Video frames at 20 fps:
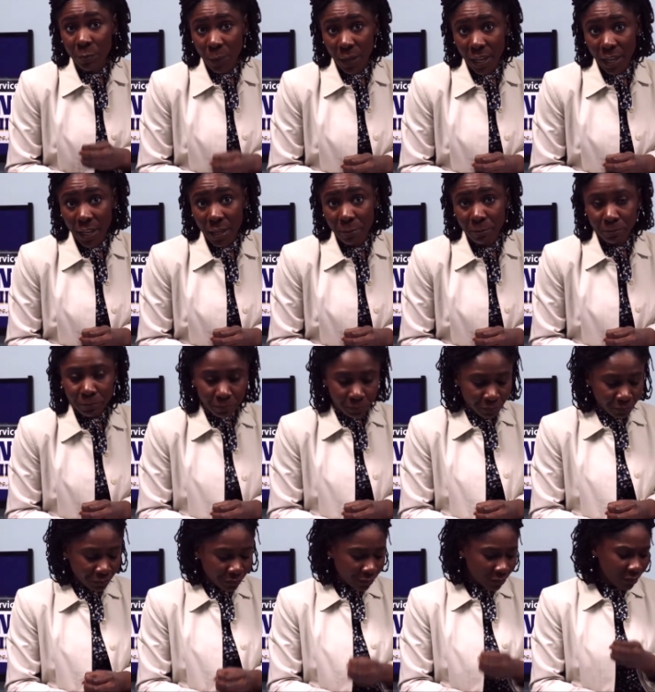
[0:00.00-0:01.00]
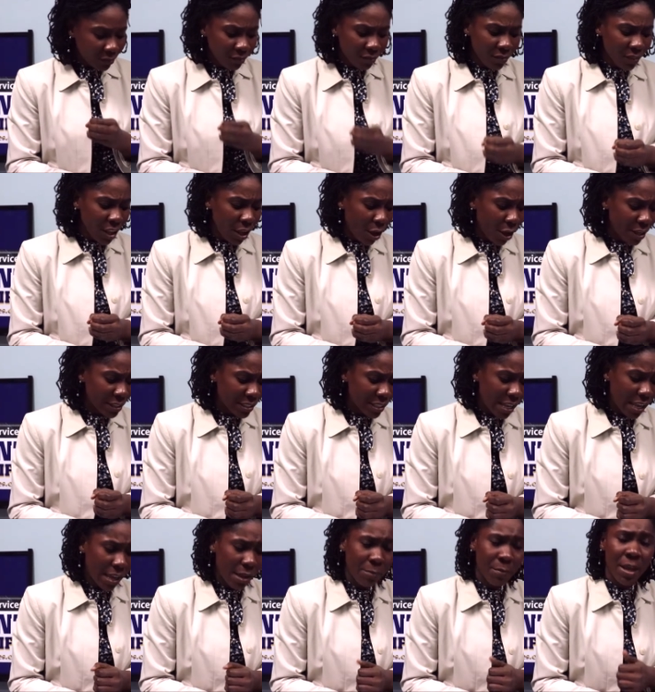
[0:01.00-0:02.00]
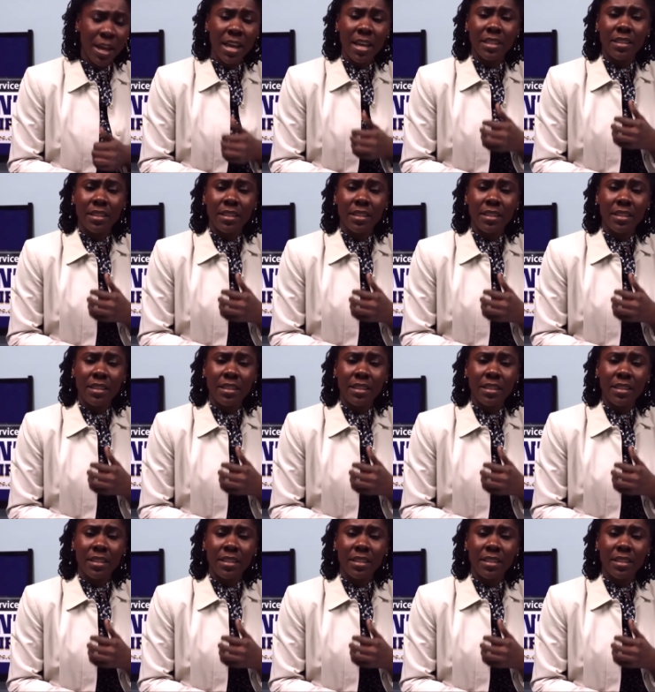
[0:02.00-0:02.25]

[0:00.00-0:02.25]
paid on time.